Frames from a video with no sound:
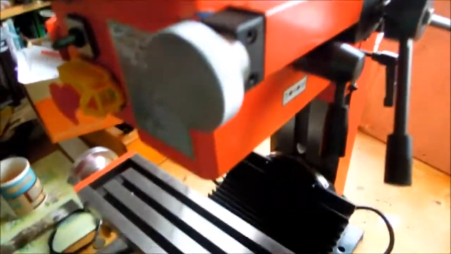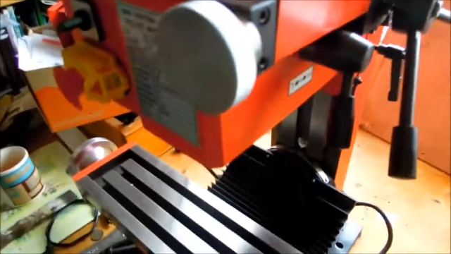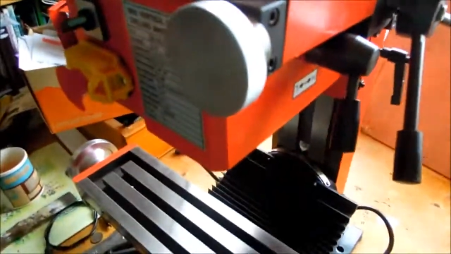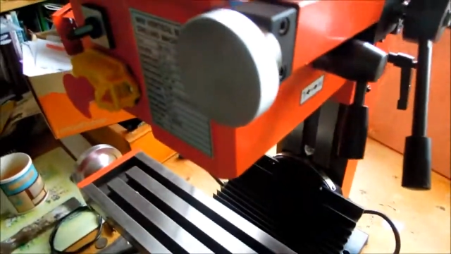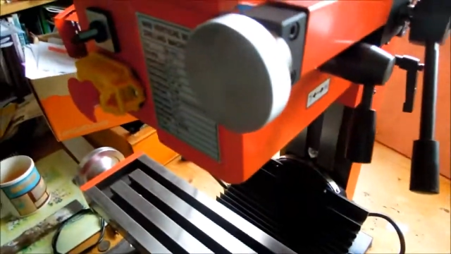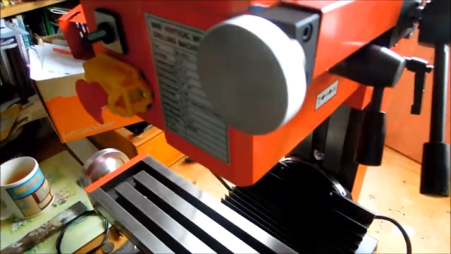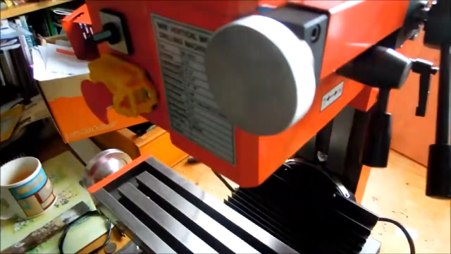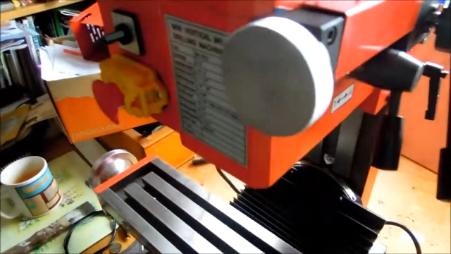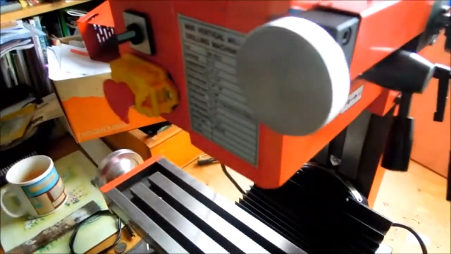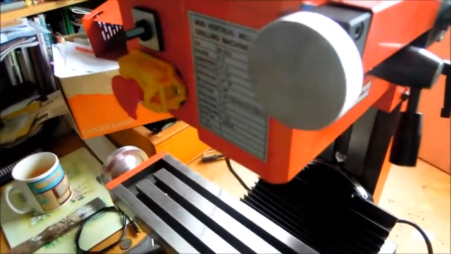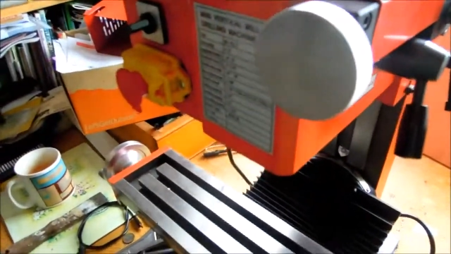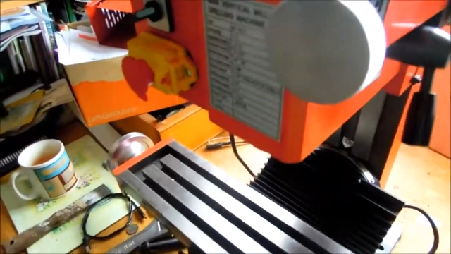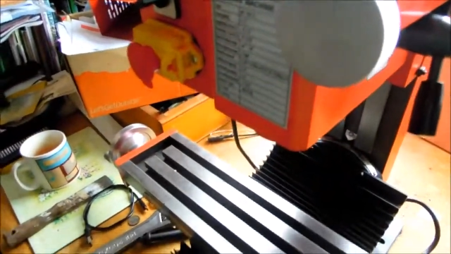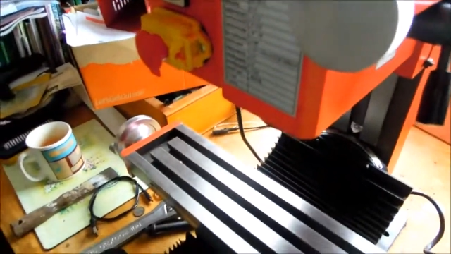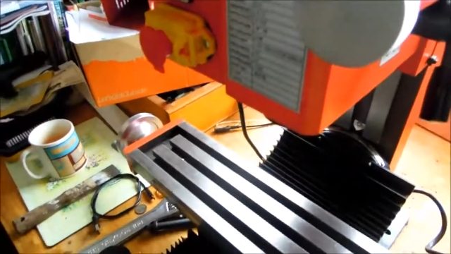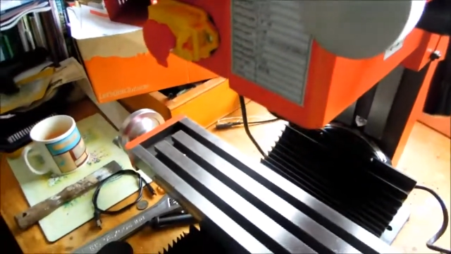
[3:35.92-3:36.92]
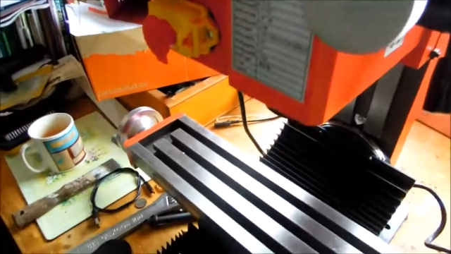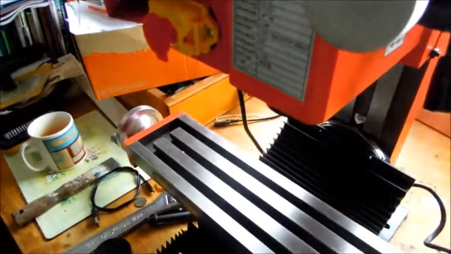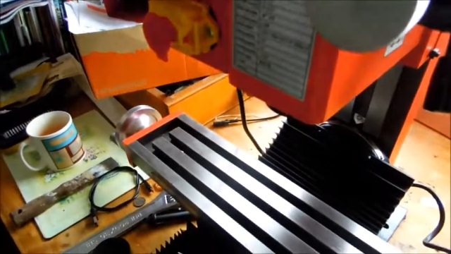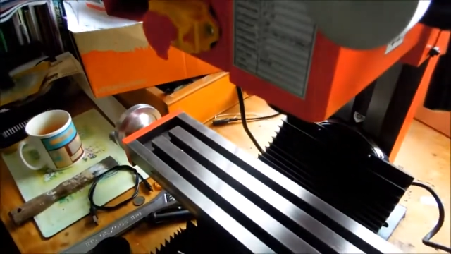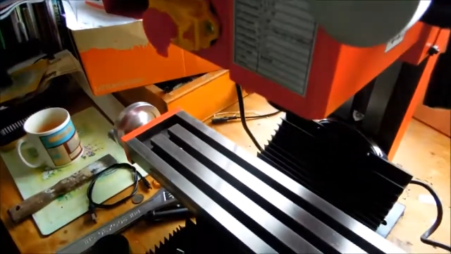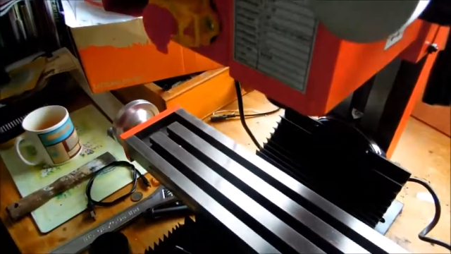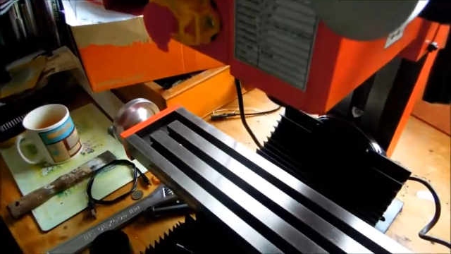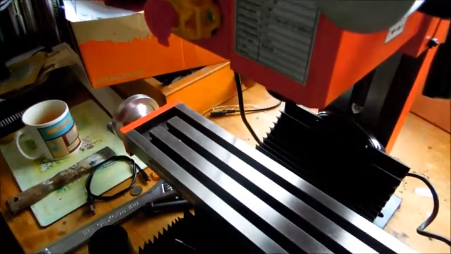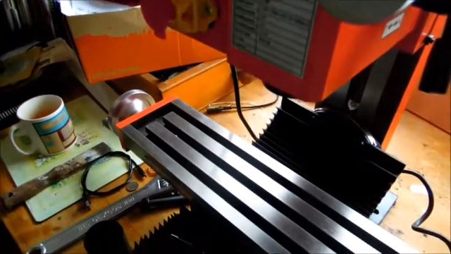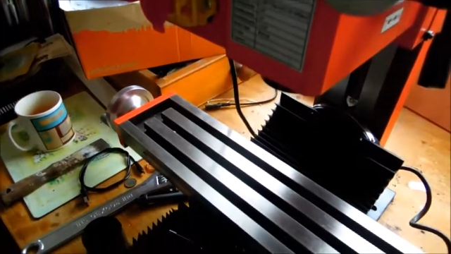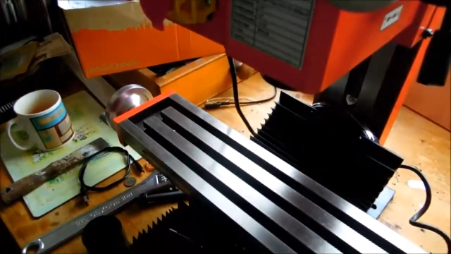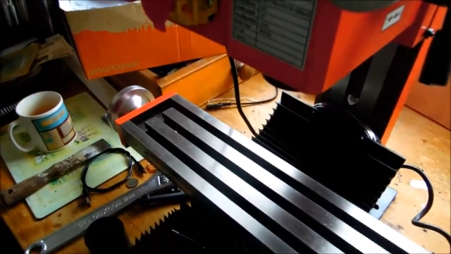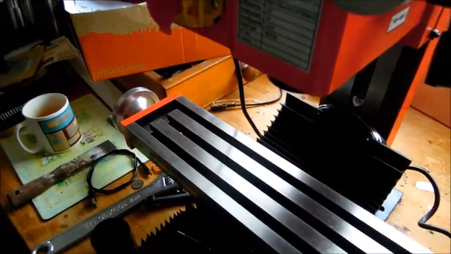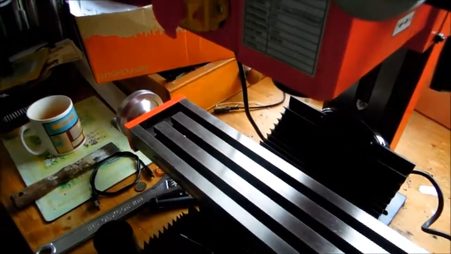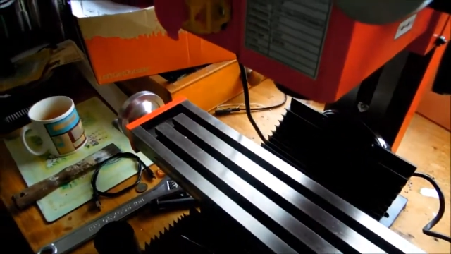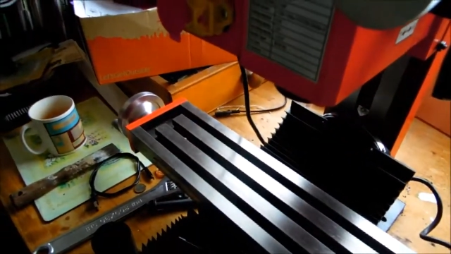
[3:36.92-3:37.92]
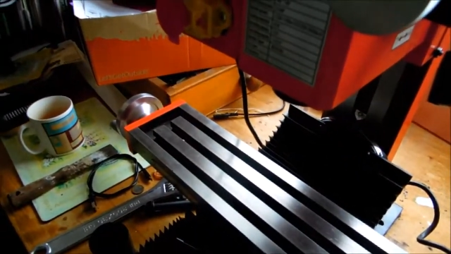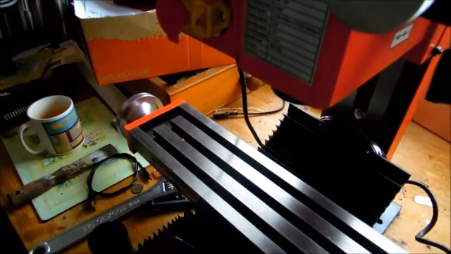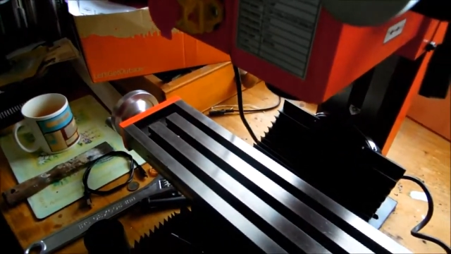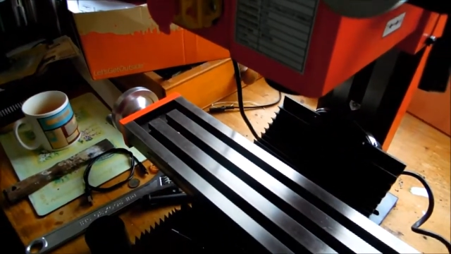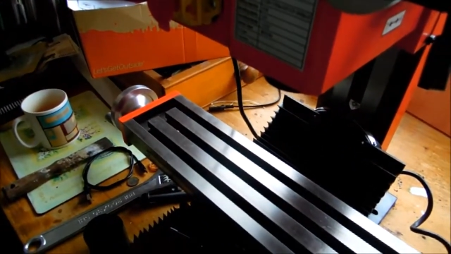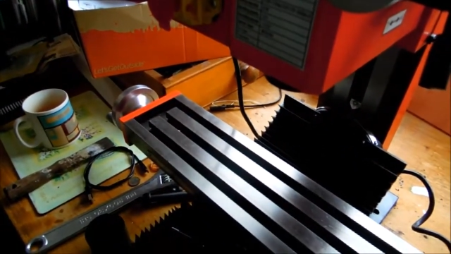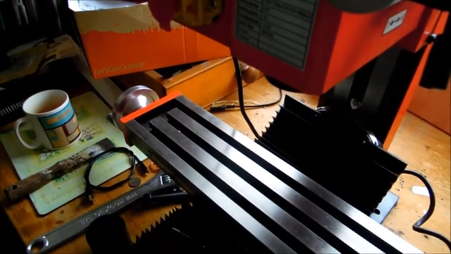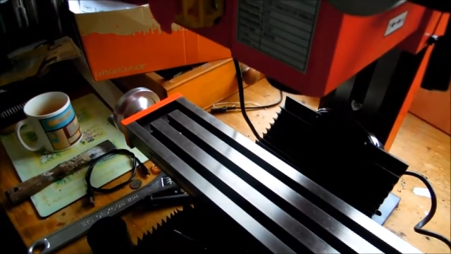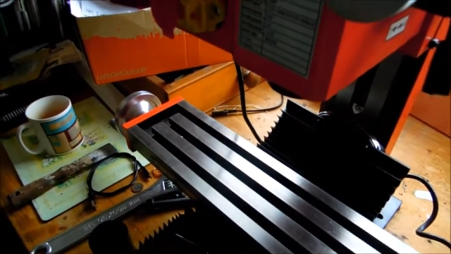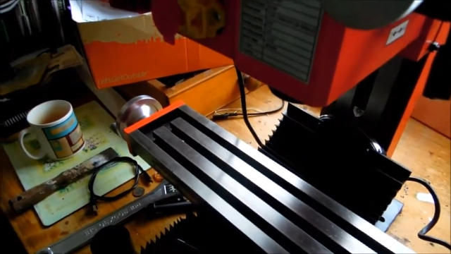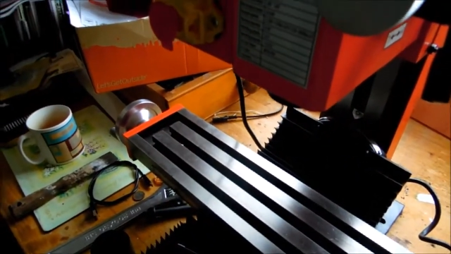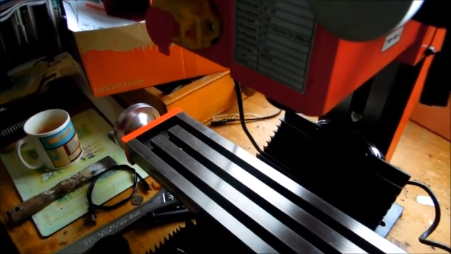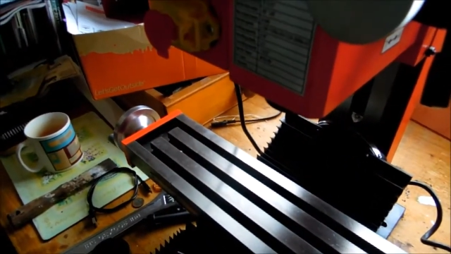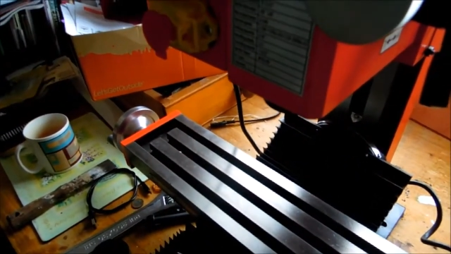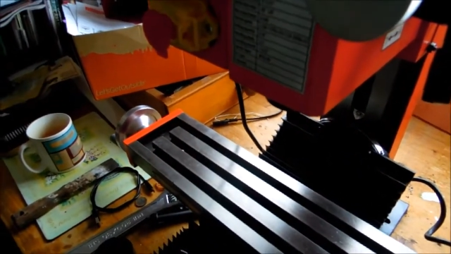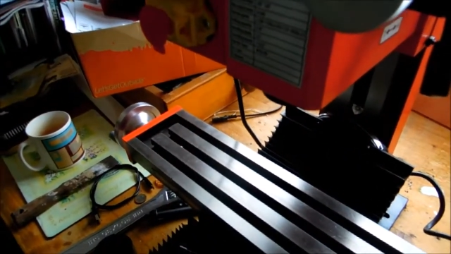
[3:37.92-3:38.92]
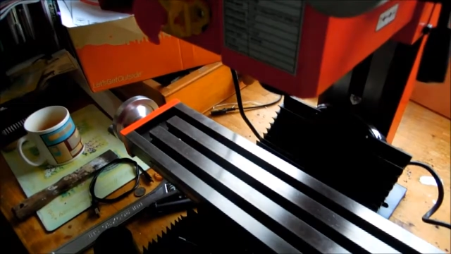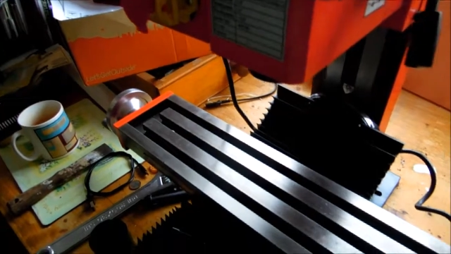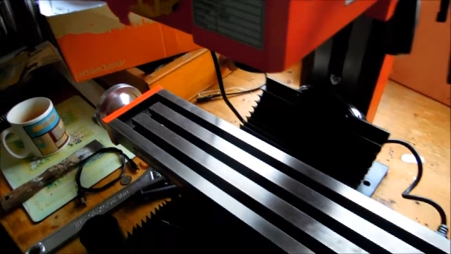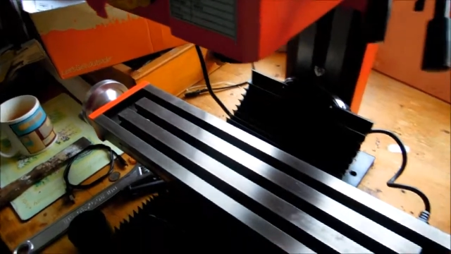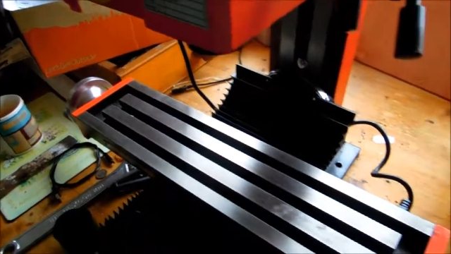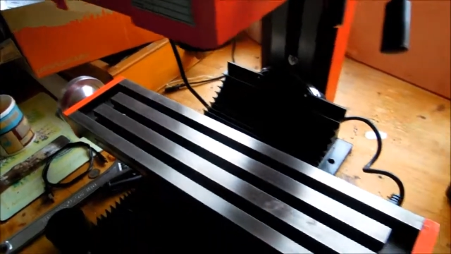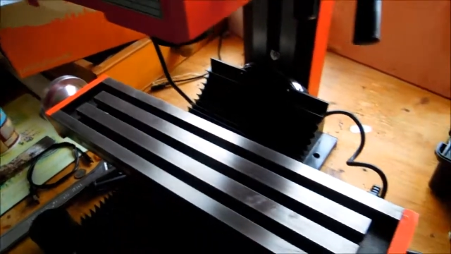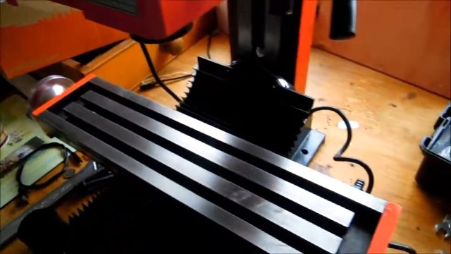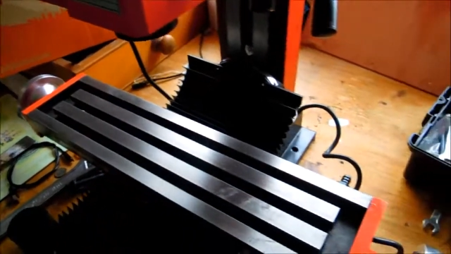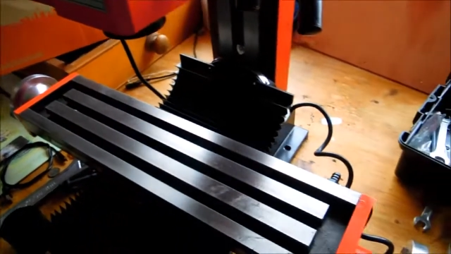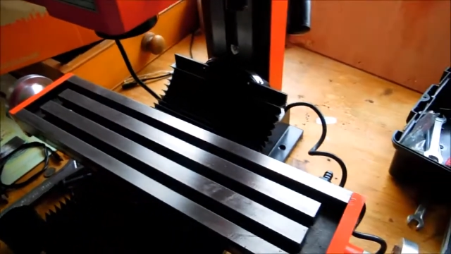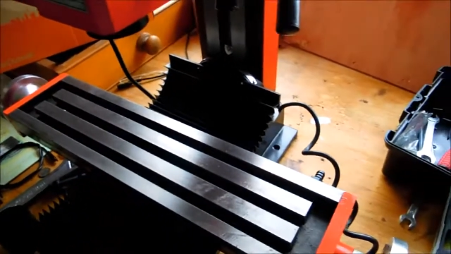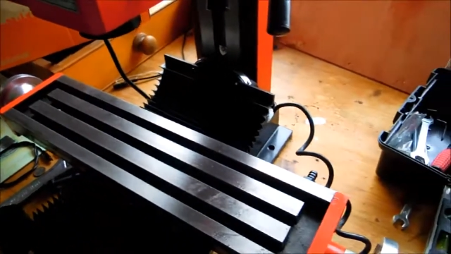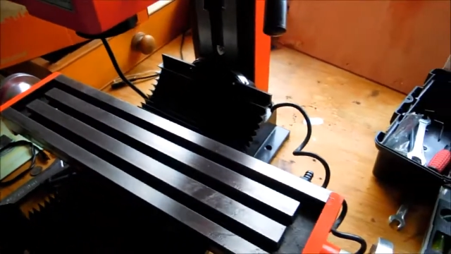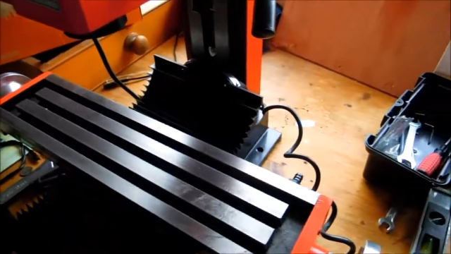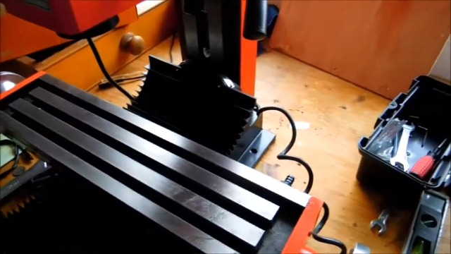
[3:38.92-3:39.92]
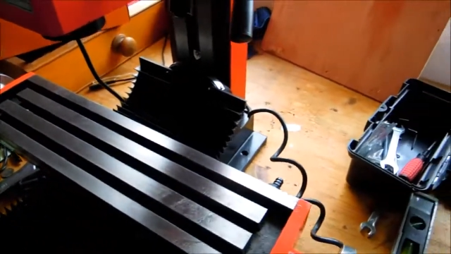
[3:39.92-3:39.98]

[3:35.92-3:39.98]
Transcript: (no speaker visible)